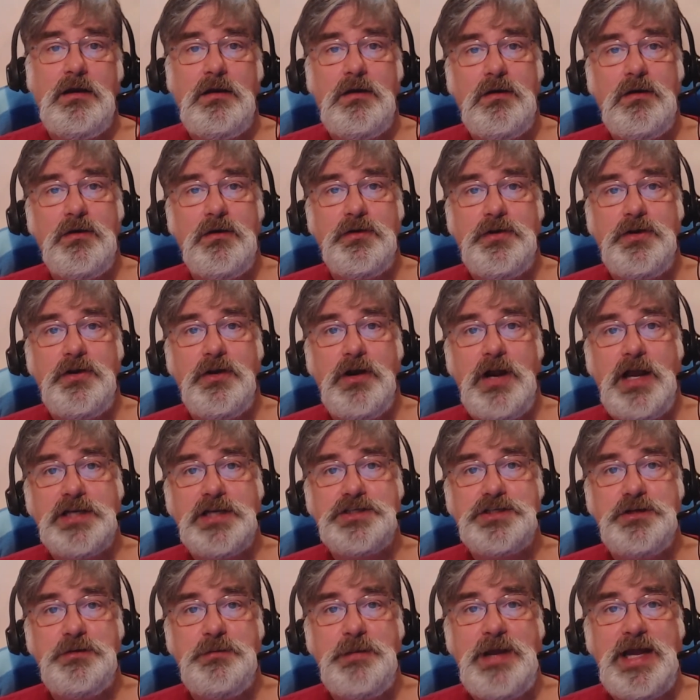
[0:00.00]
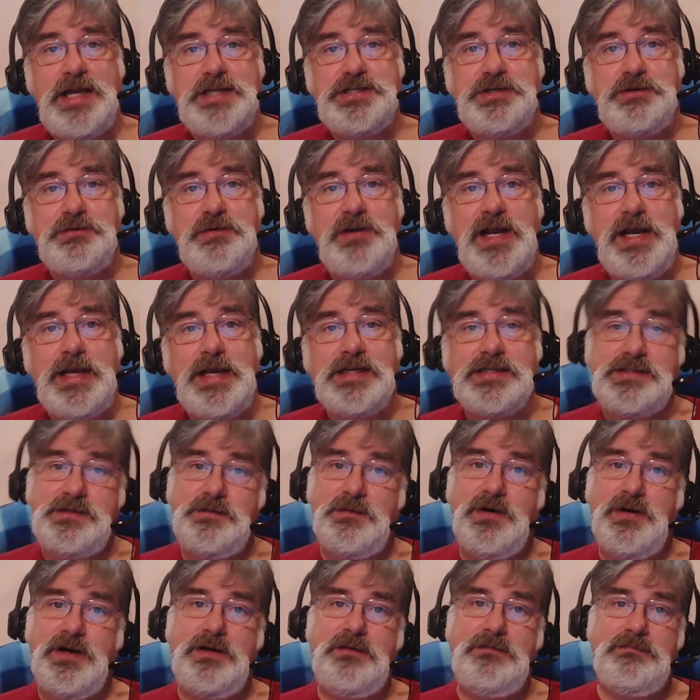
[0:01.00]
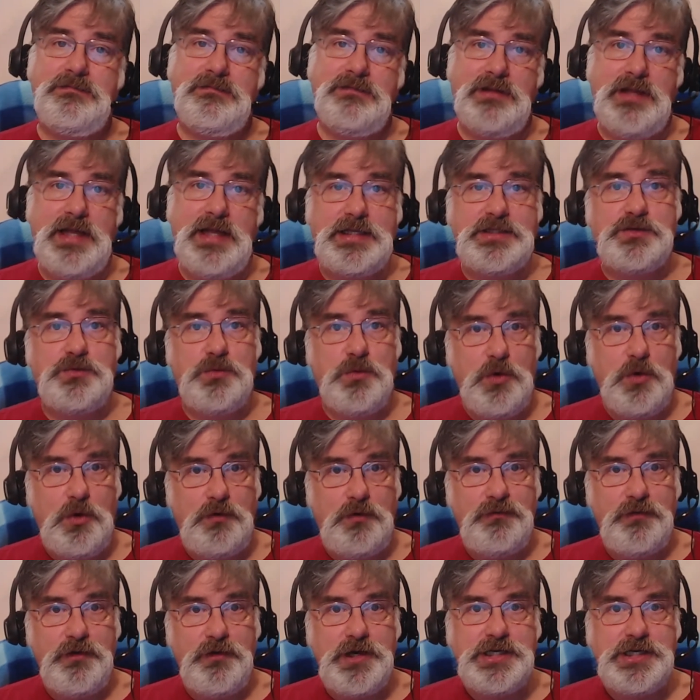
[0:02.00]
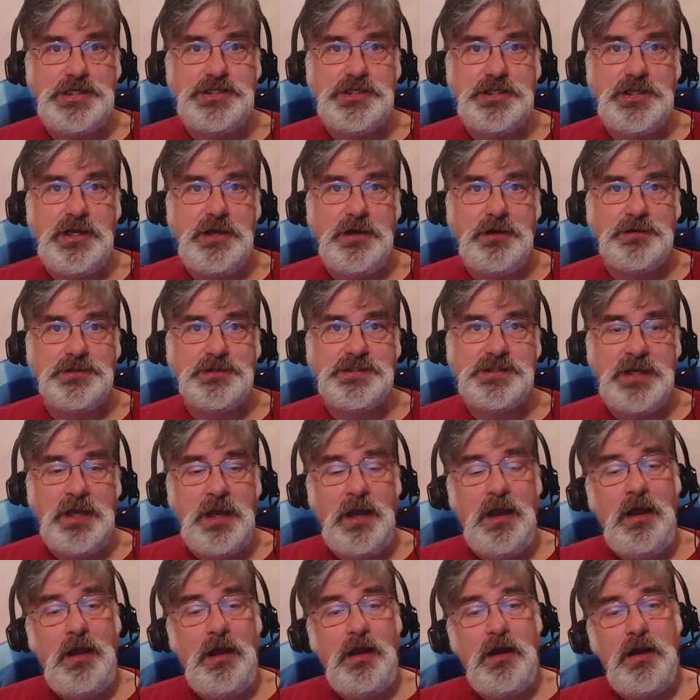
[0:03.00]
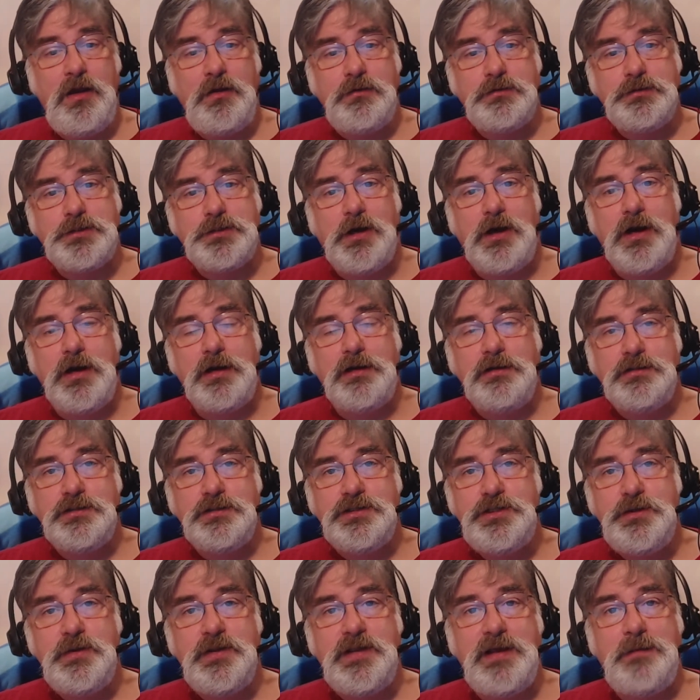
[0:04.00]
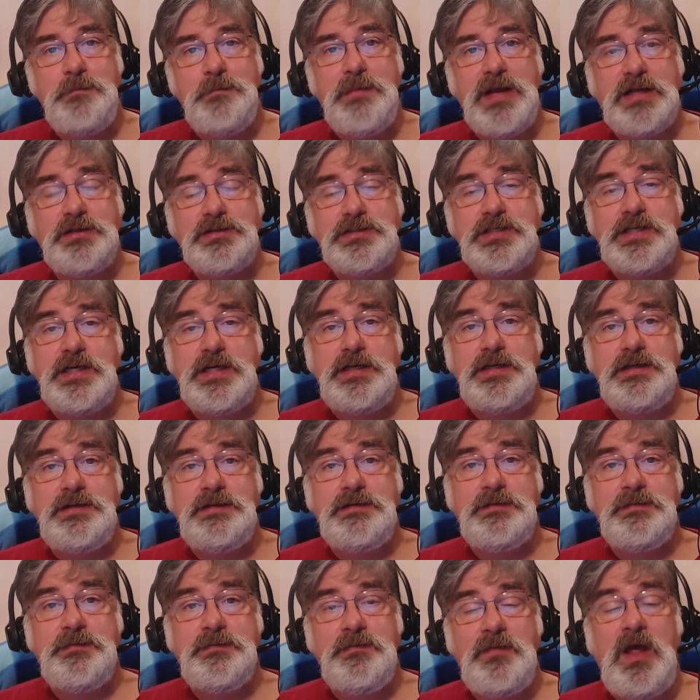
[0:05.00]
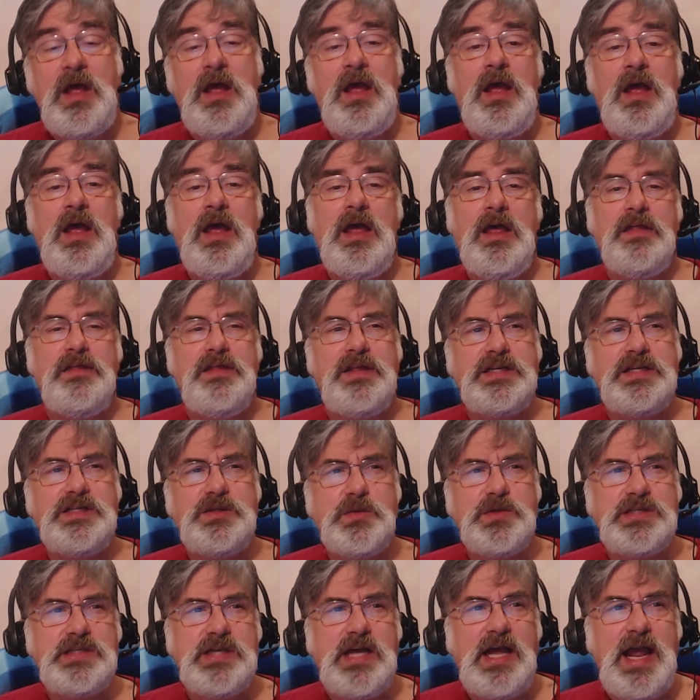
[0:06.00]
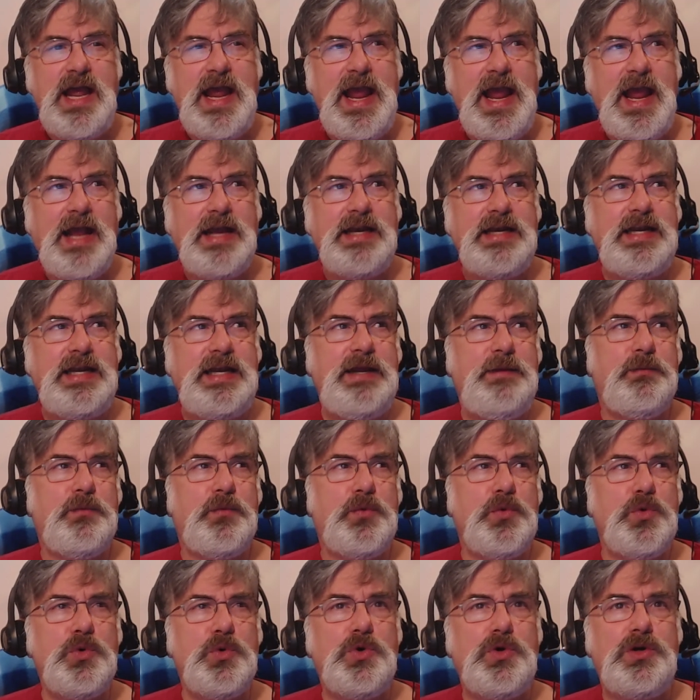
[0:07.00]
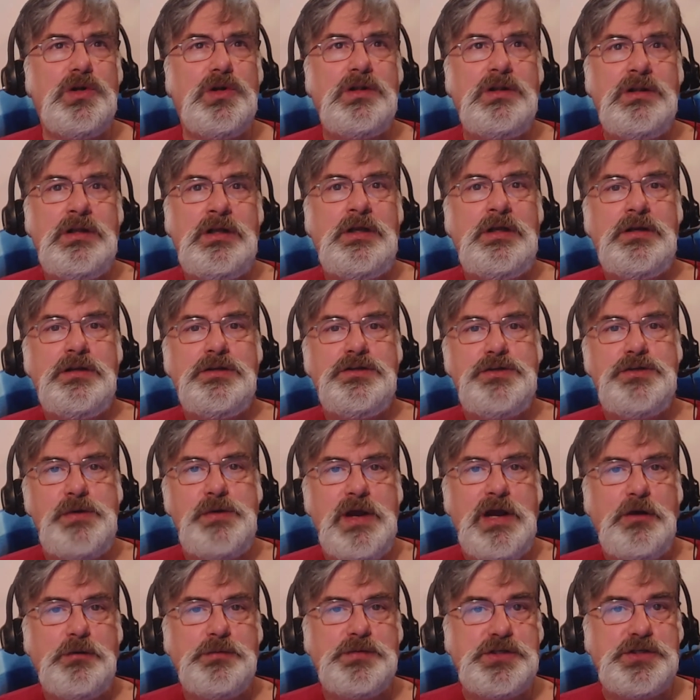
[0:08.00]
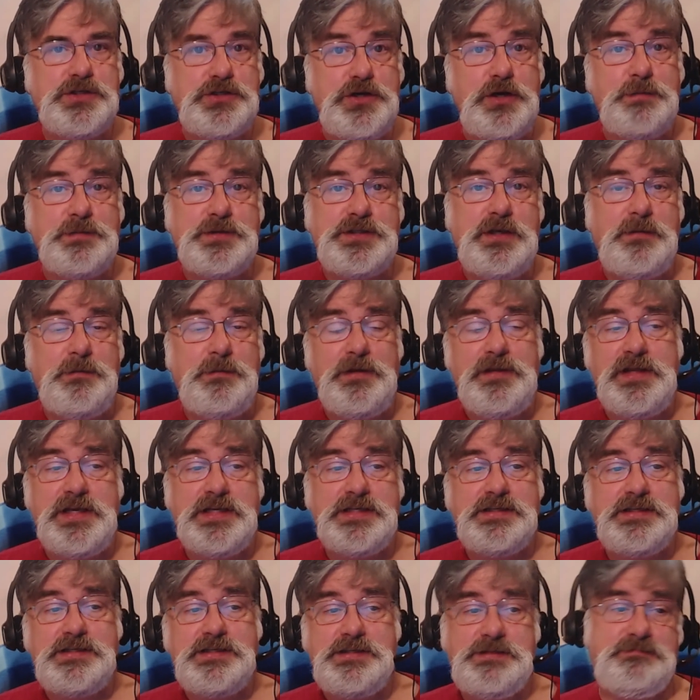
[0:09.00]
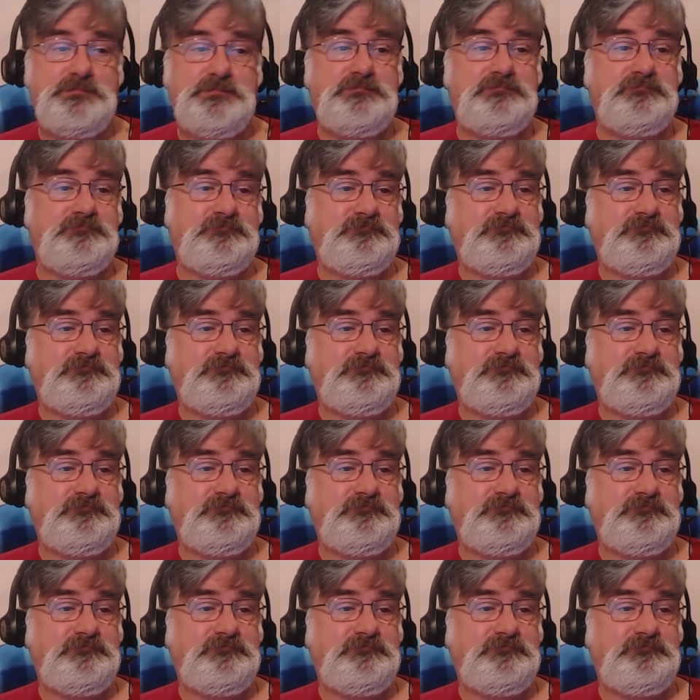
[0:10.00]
Oh, your extra magic rings. Well, let's roll for each of those. Oh, darn, two of them melted. This was a handy rule to help strip some of this